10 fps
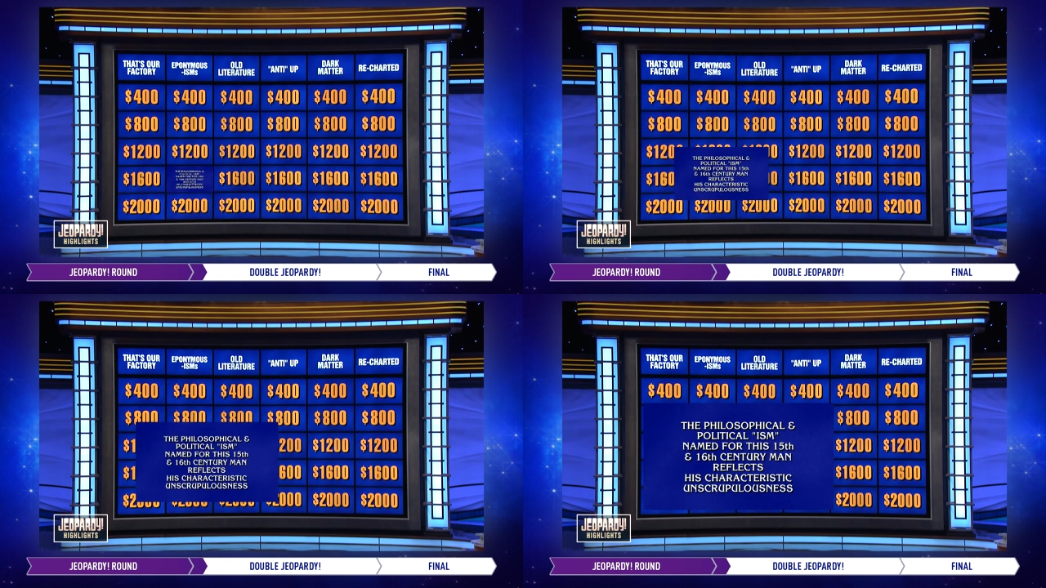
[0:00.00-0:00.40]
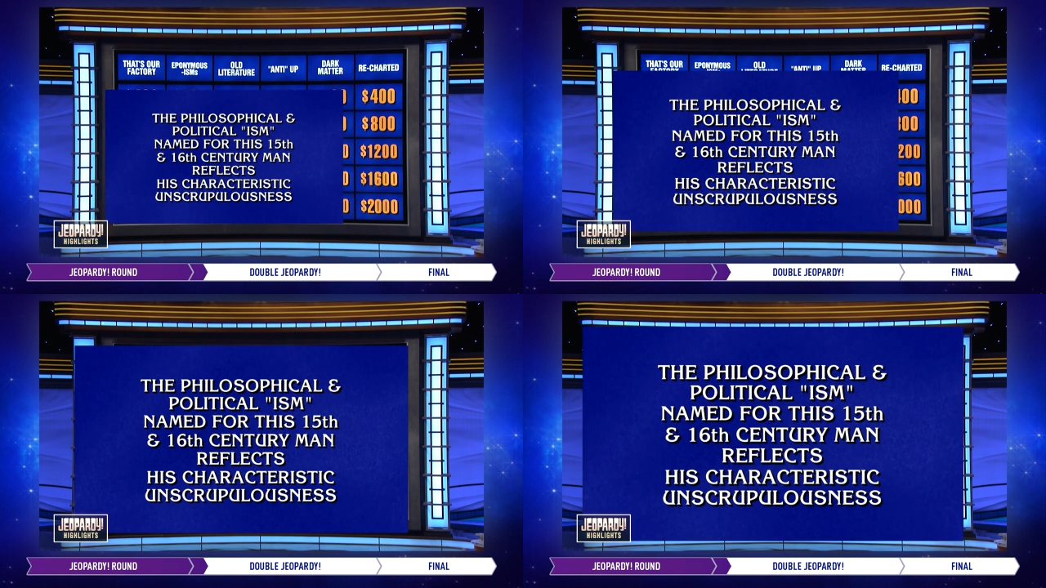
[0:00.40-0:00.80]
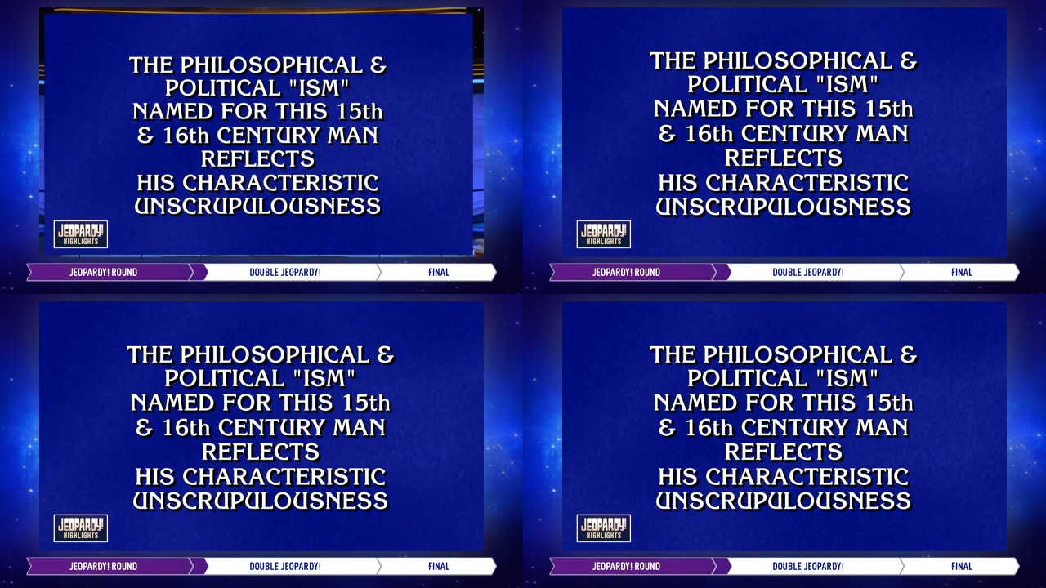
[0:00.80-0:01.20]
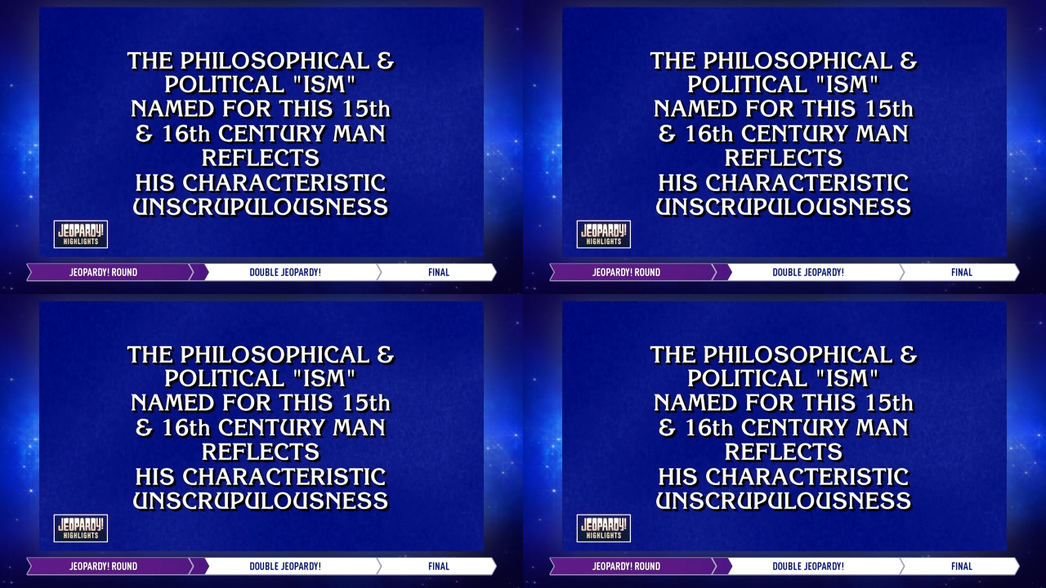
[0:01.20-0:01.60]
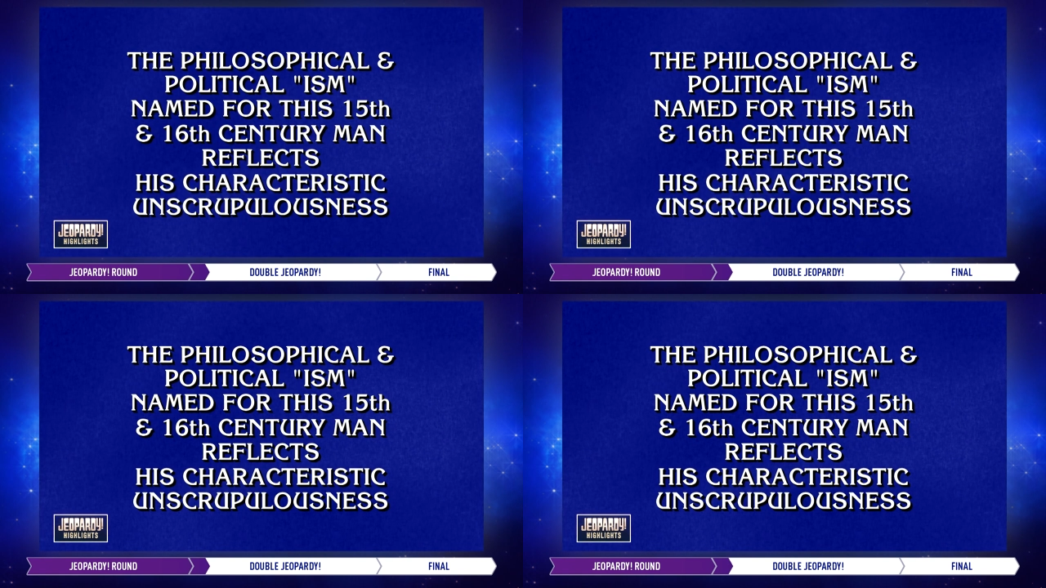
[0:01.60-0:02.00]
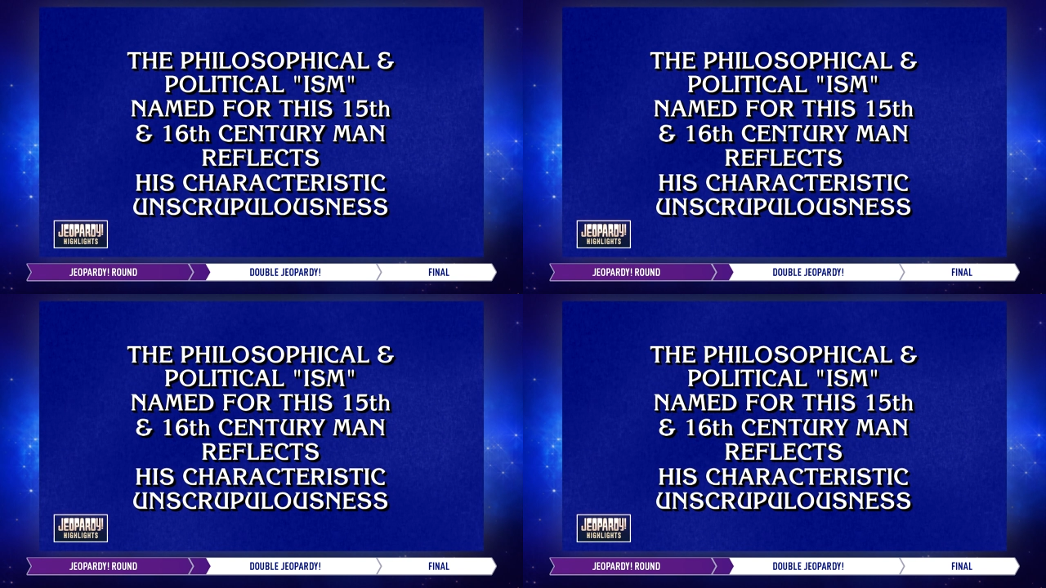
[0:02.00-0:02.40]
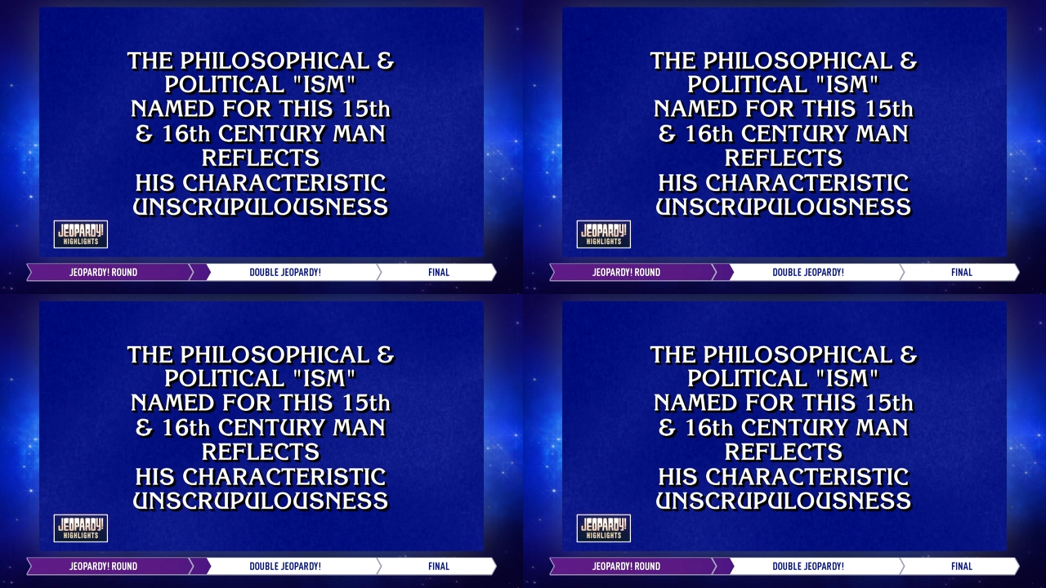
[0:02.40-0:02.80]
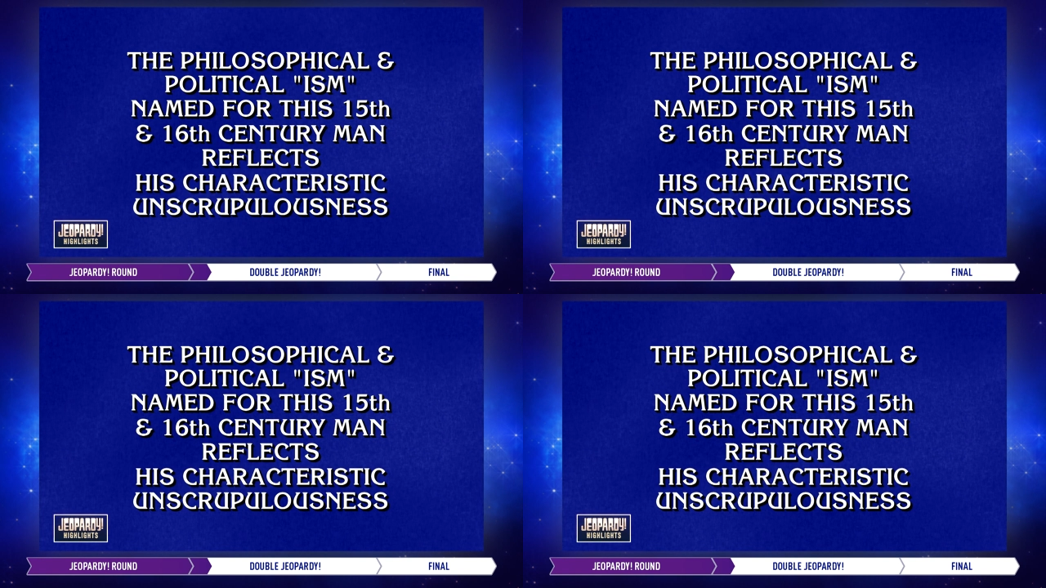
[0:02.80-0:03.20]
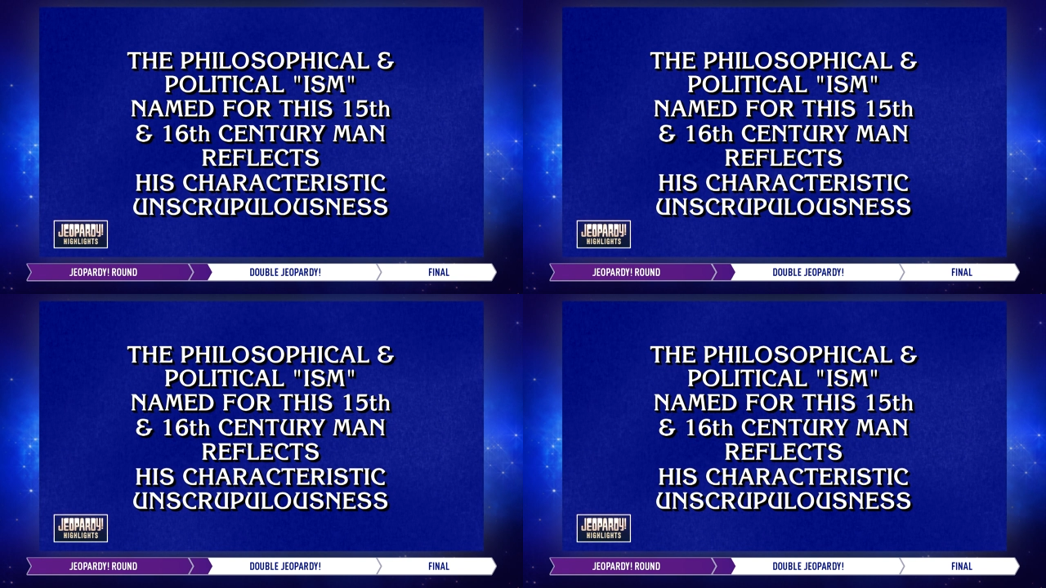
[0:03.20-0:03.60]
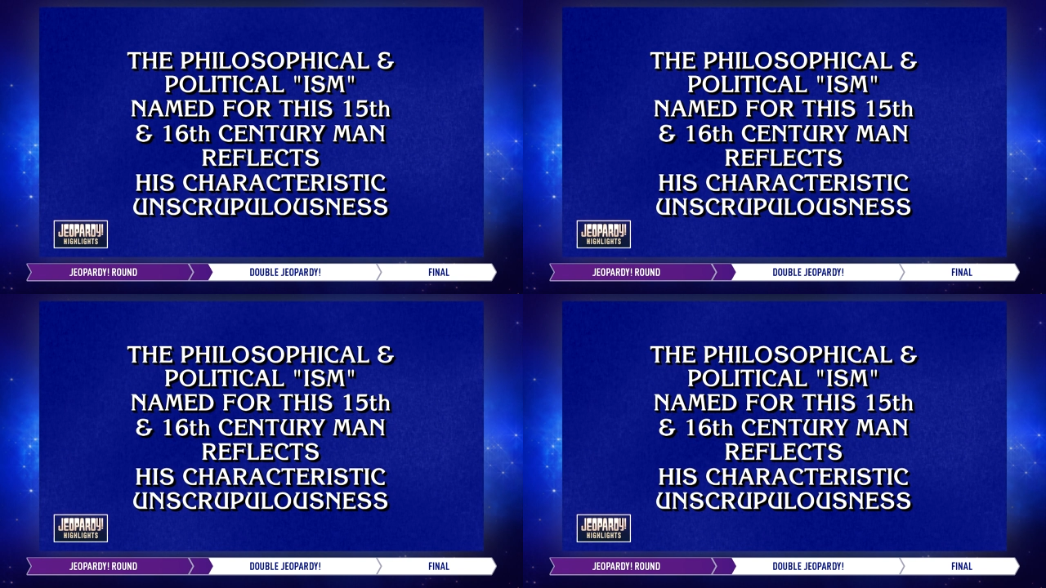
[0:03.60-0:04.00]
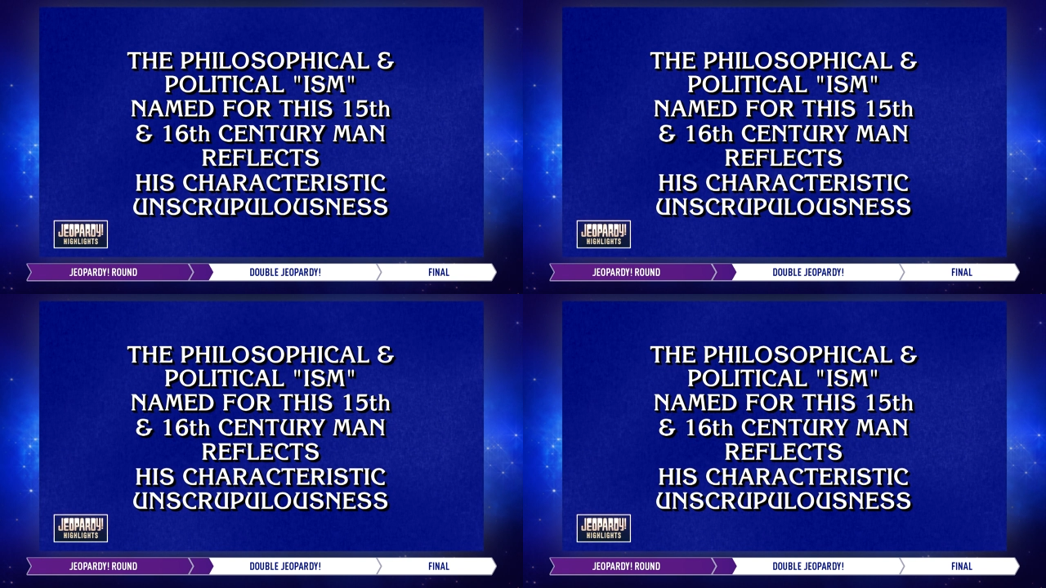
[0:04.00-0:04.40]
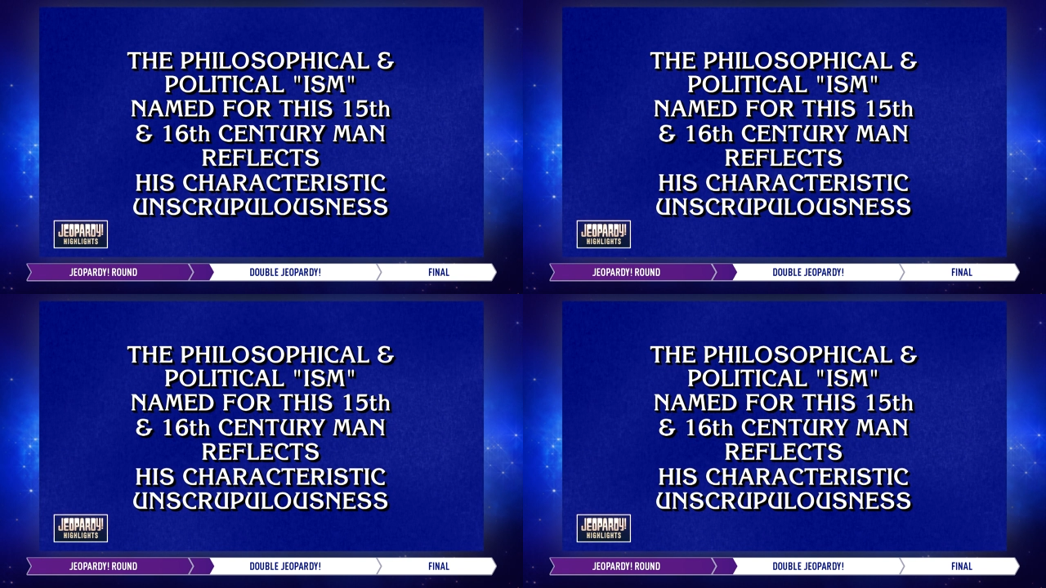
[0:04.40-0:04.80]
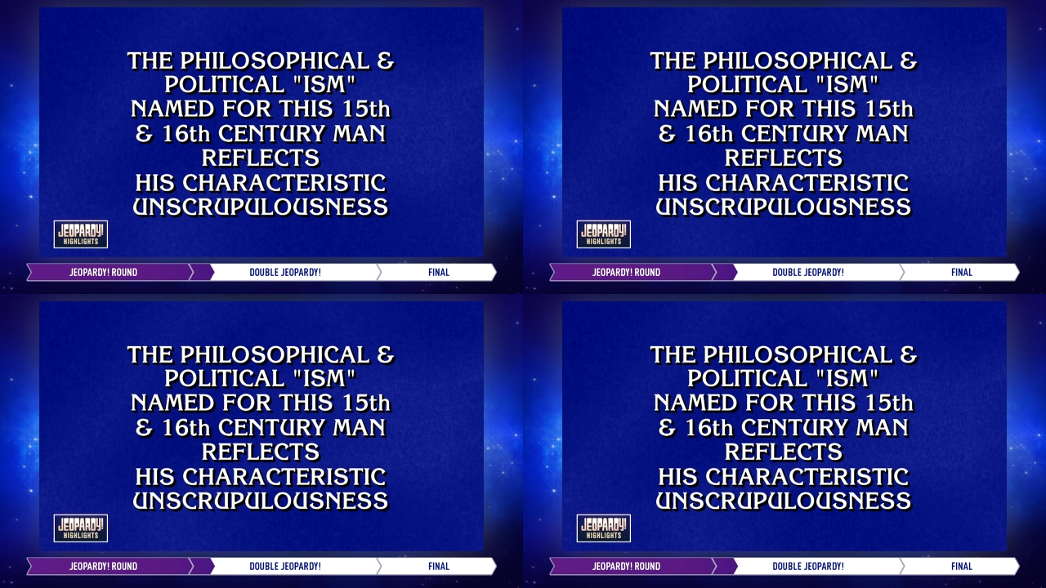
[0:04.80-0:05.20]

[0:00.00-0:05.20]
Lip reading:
(no speaker visible)